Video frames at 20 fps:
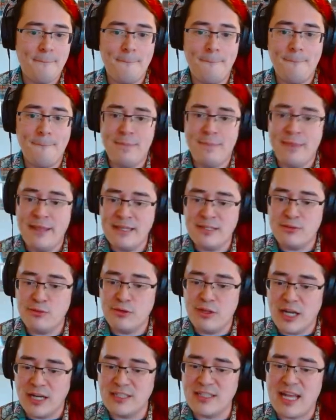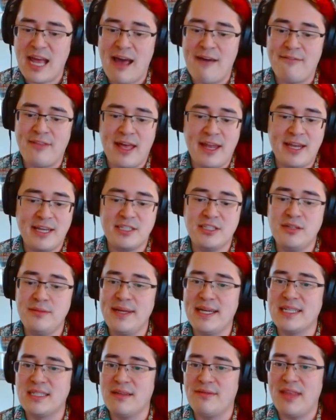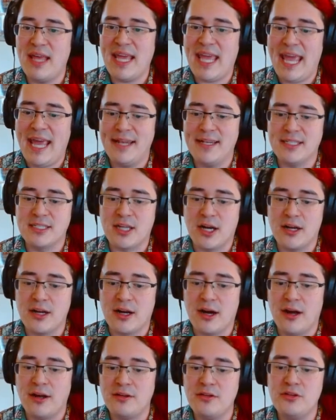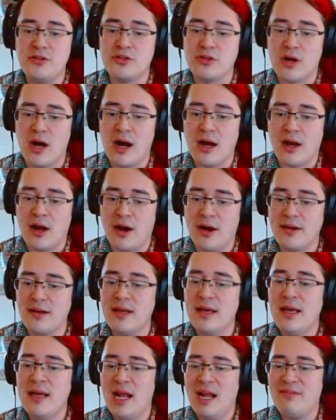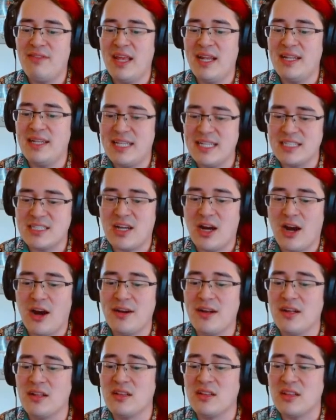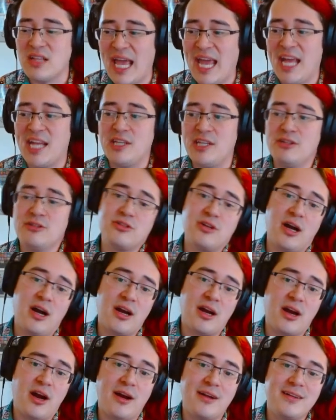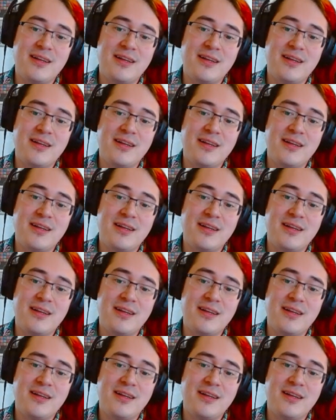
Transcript: This doesn't have that issue because if they can't discard a card, you draw a card. If they discard a land, you draw a card.